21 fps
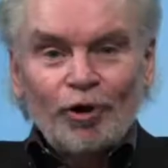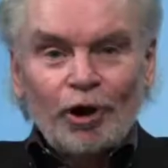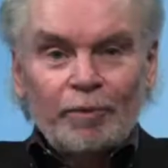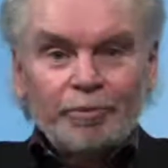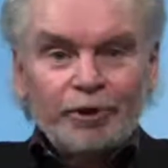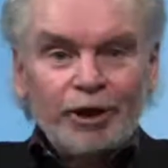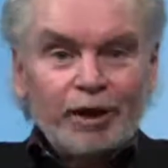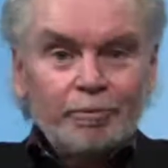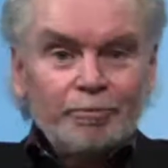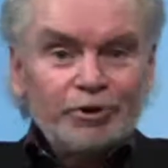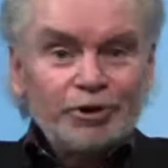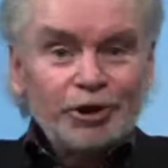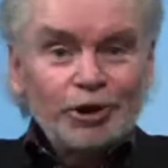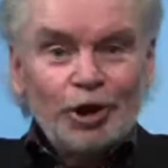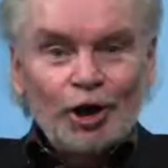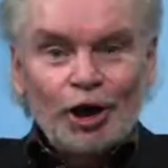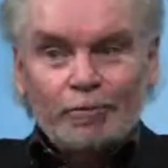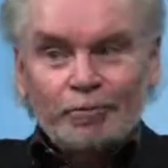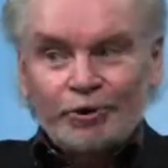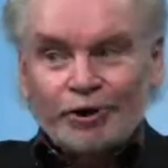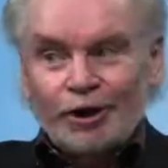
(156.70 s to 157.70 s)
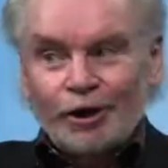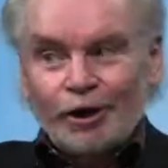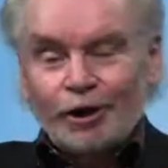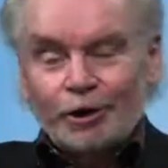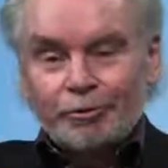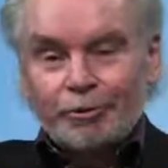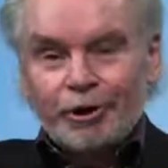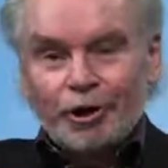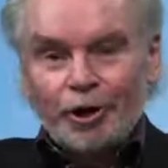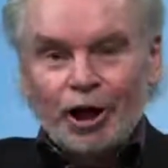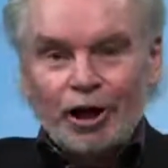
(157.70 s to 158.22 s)
Opera, Edmonton Opera,
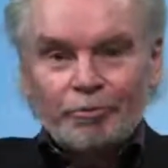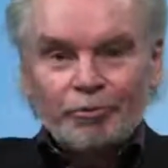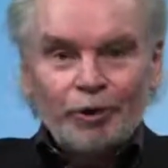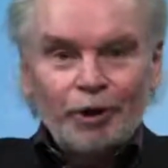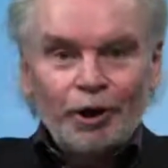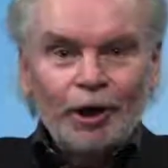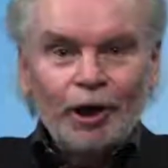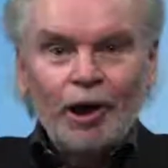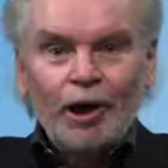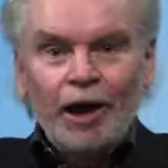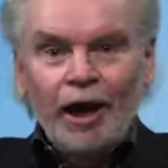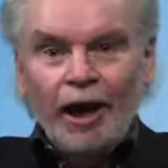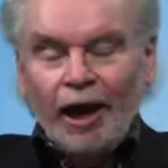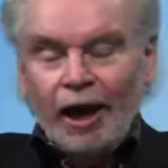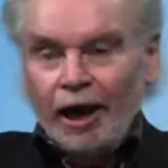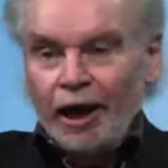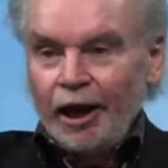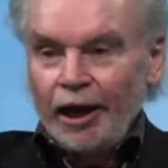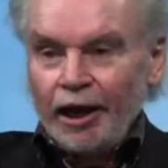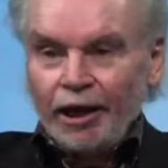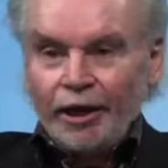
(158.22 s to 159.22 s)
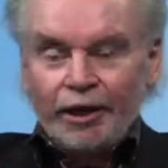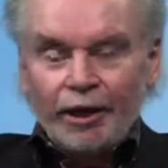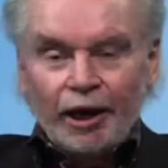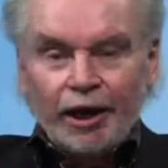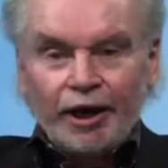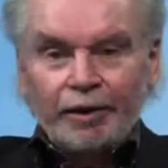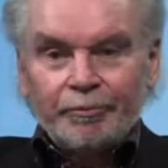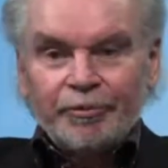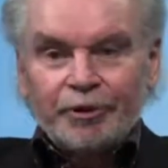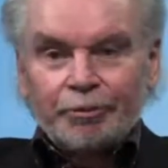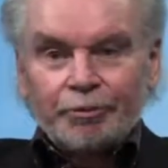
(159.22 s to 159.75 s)
Calgary Opera, and I
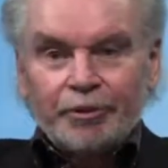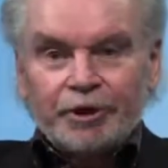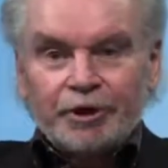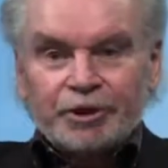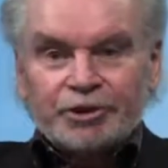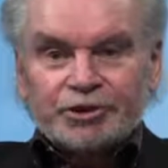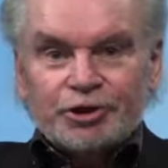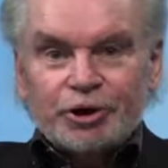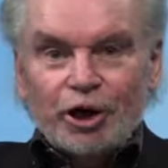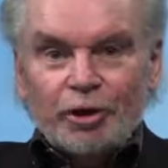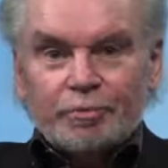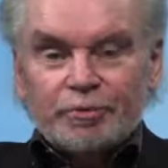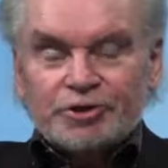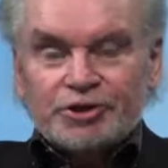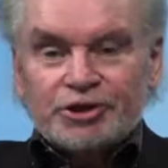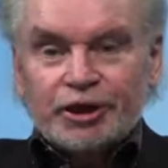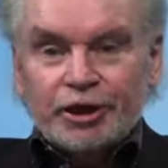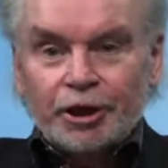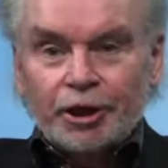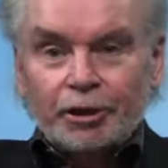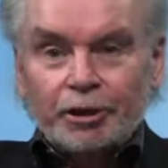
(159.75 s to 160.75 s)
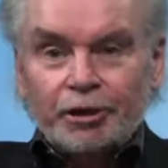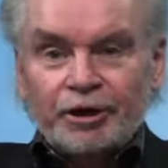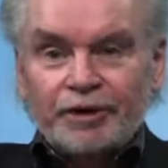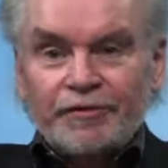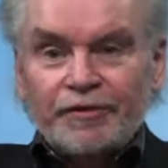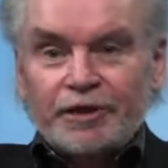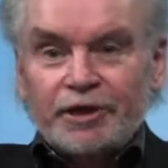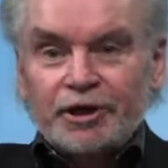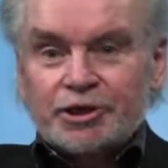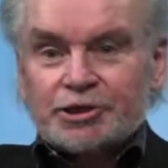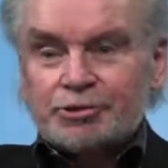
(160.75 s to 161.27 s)
am the greatest opera singer in
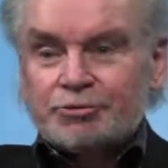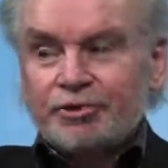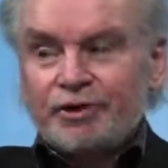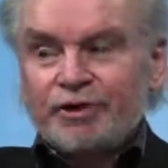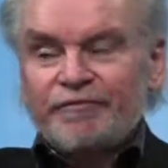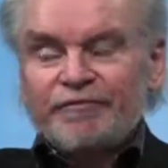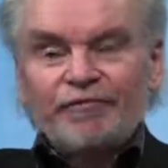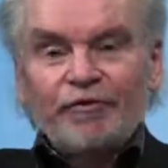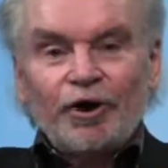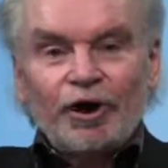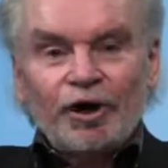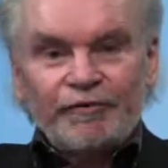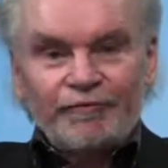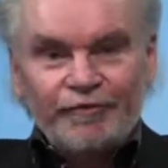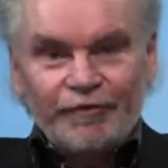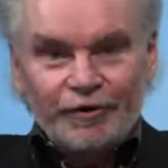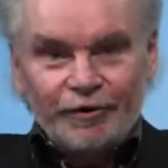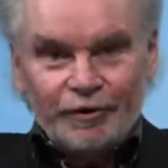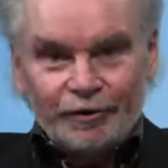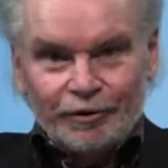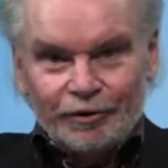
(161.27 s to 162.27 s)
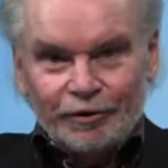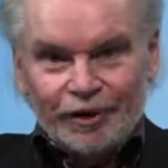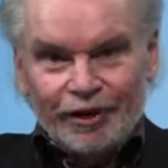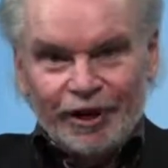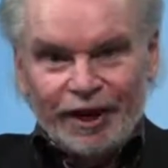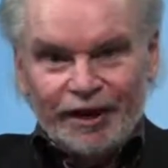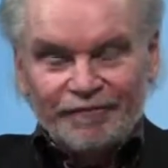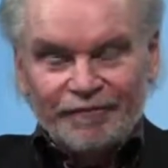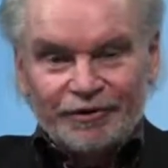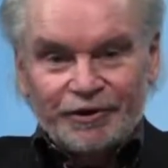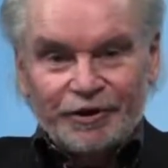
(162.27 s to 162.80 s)
the history of vaudeville,
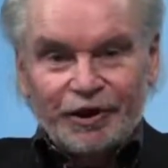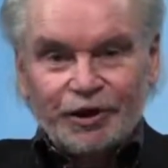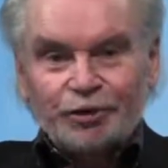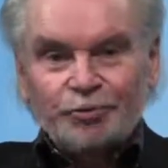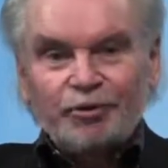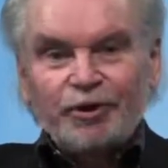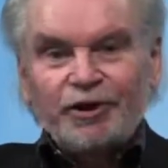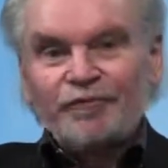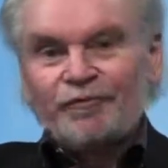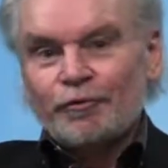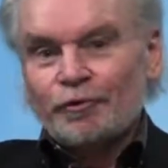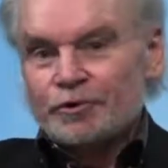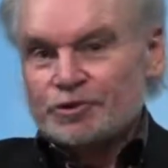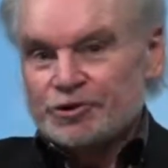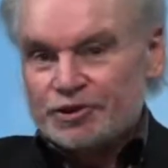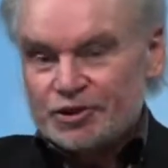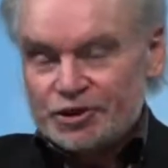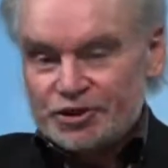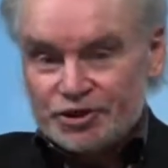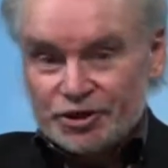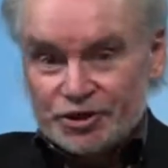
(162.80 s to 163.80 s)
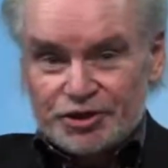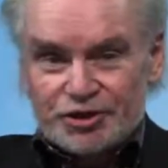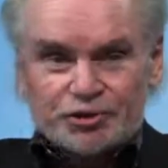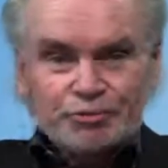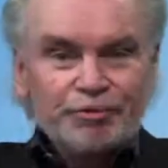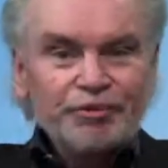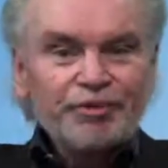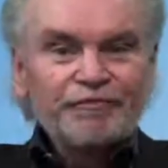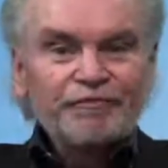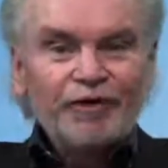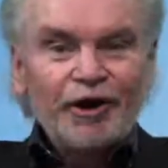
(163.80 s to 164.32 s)
having done 24 seasons
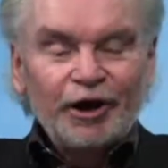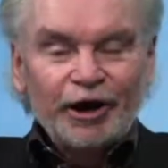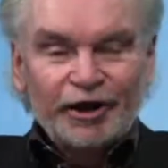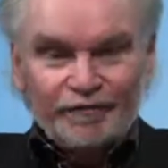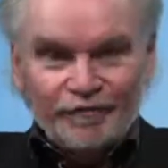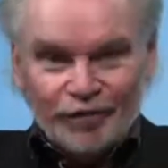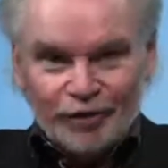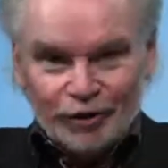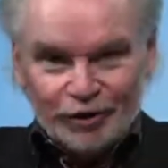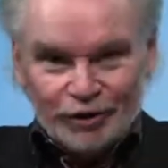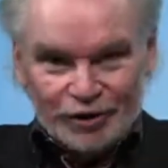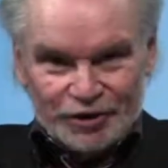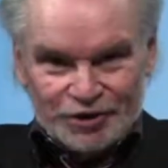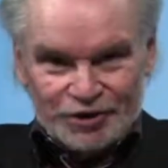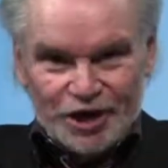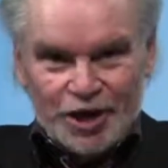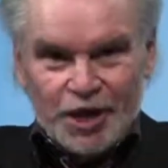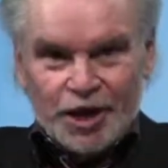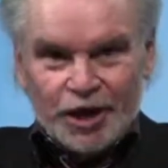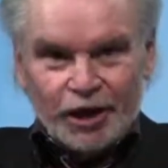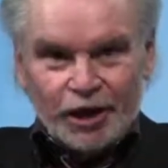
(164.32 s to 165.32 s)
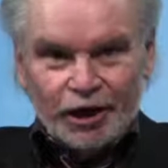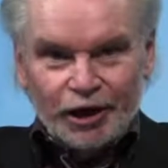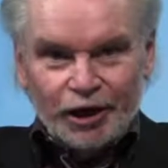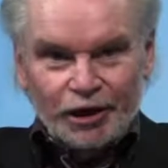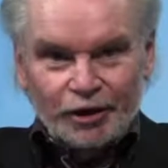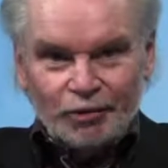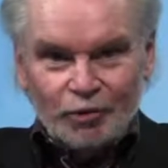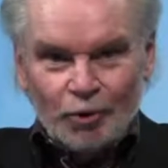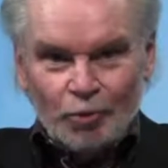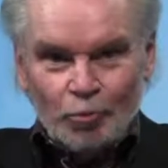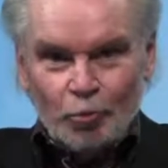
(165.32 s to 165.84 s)
with the Frantic Follies
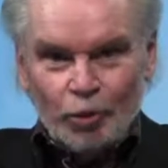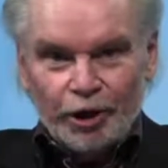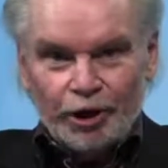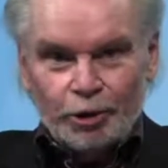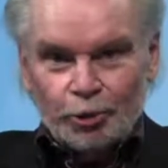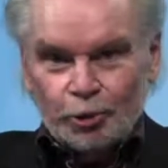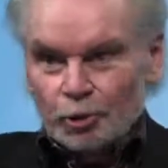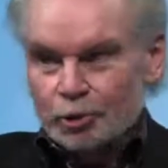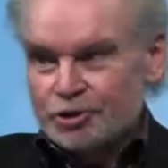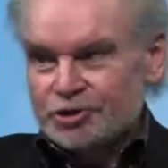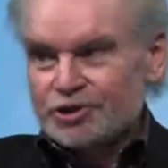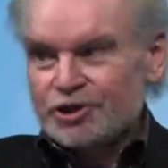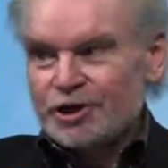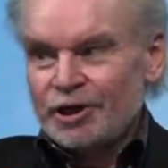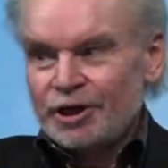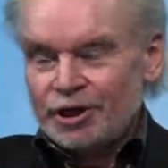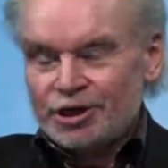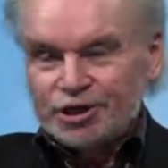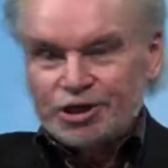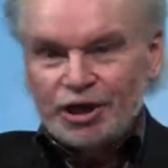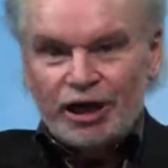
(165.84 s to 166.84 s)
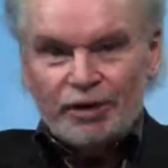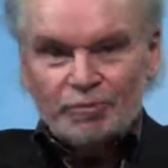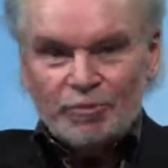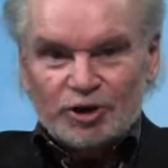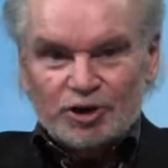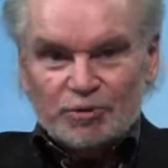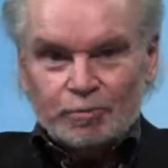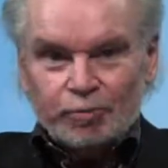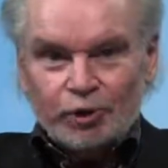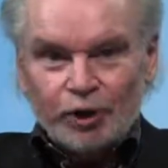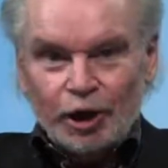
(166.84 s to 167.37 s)
in Whitehorse.
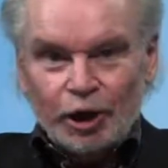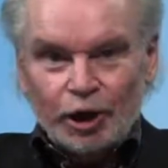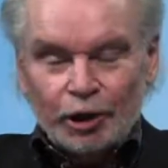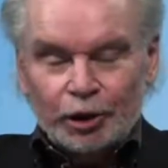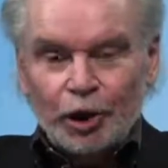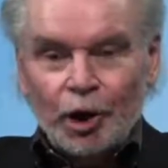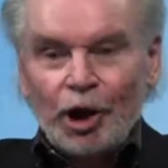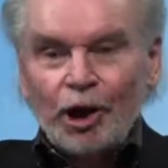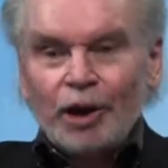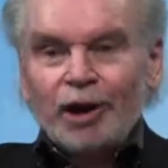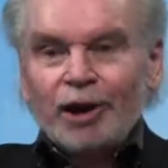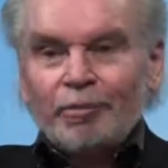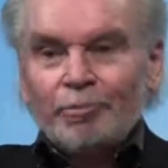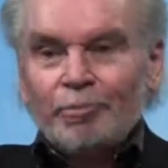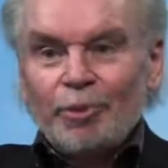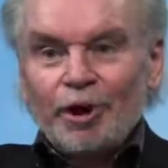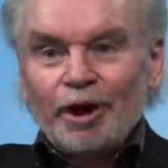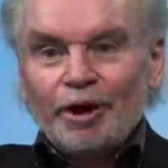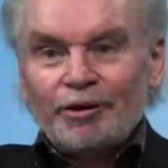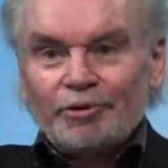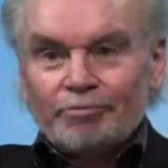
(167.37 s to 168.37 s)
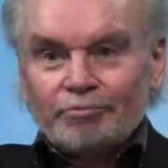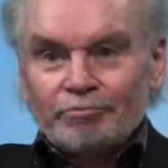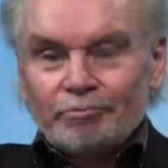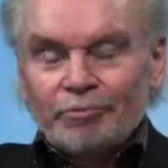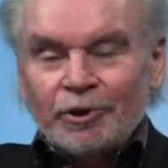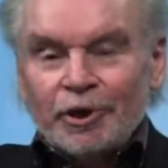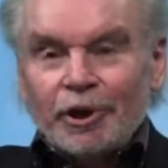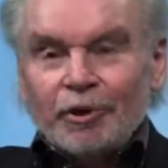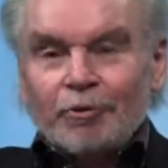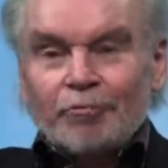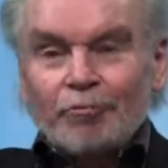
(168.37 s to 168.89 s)
Shameless plug. But
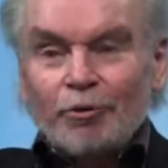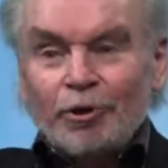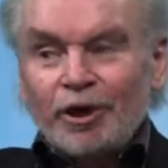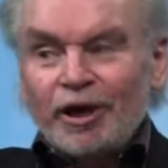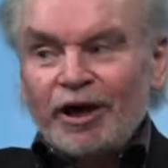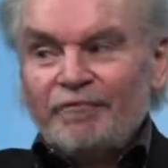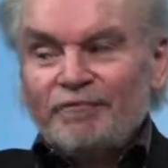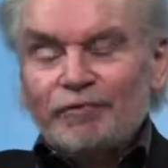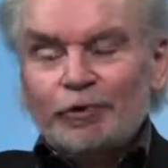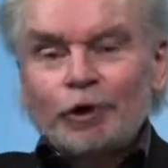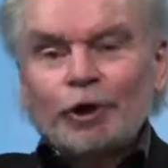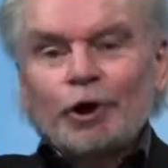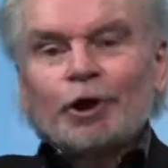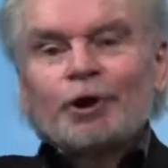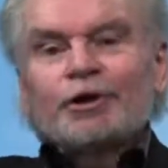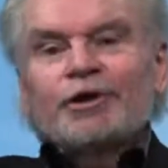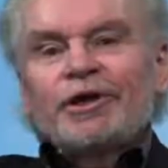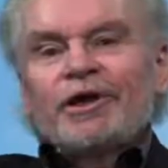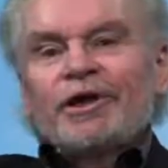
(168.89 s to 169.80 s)
what I've learned